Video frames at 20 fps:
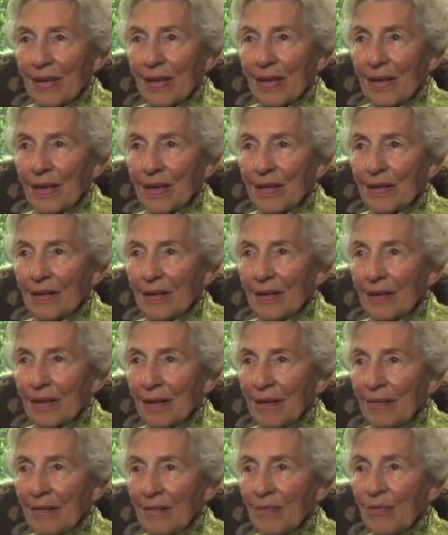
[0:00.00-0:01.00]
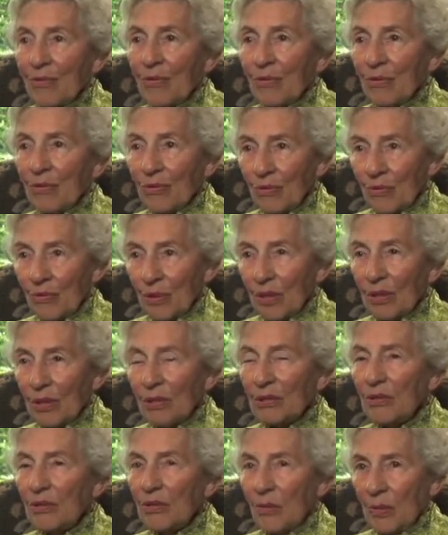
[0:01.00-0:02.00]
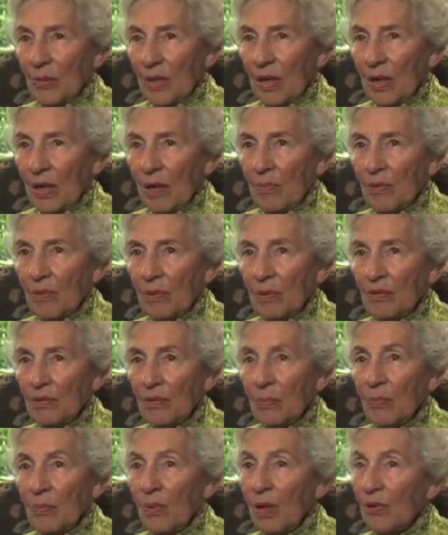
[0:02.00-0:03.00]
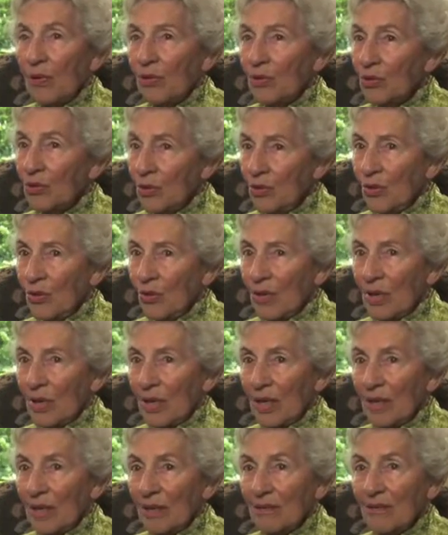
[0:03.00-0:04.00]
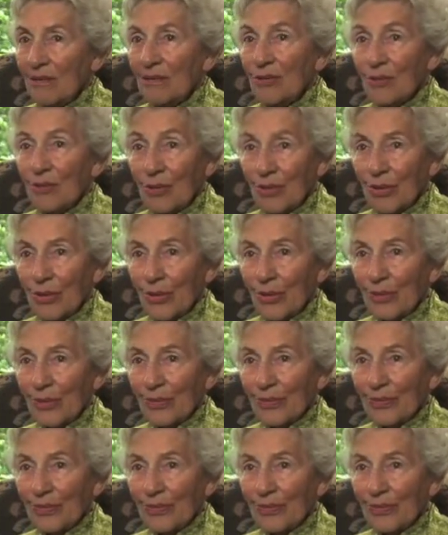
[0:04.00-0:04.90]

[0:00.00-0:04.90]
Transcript: And am thrilled to be able to bring this story to you.